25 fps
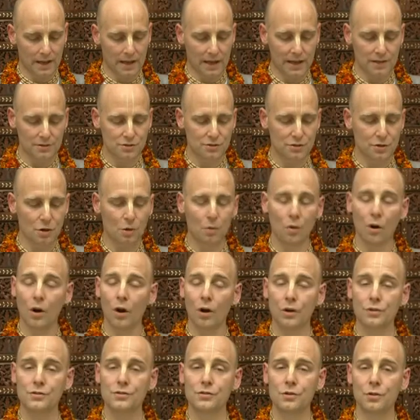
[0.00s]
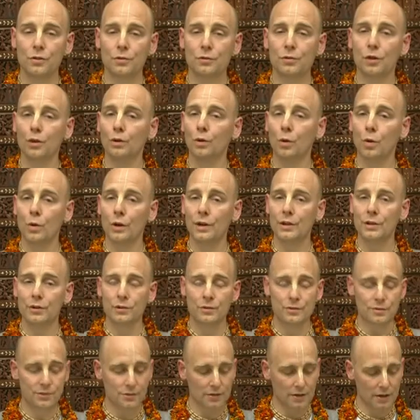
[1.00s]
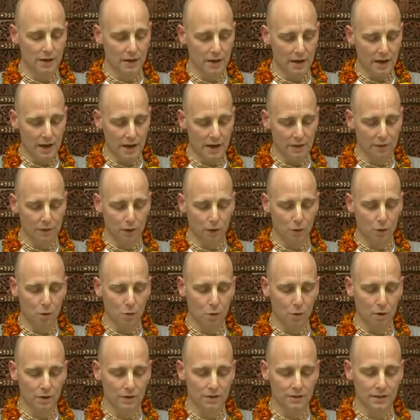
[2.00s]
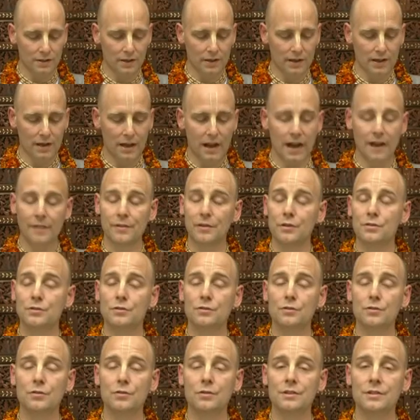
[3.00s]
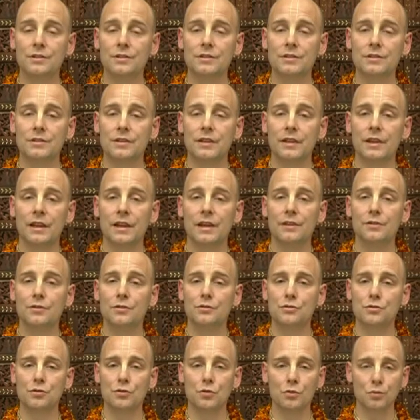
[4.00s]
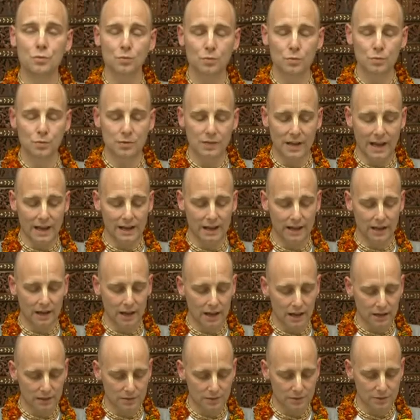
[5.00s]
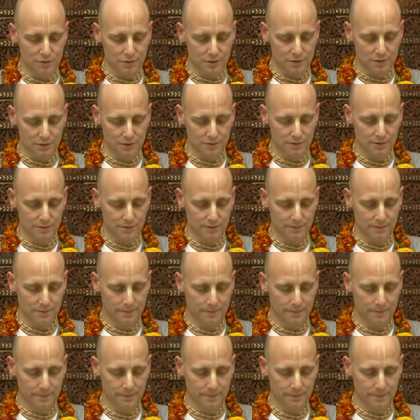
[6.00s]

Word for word: And so also the lawyers in the court and the students in the schools and colleges.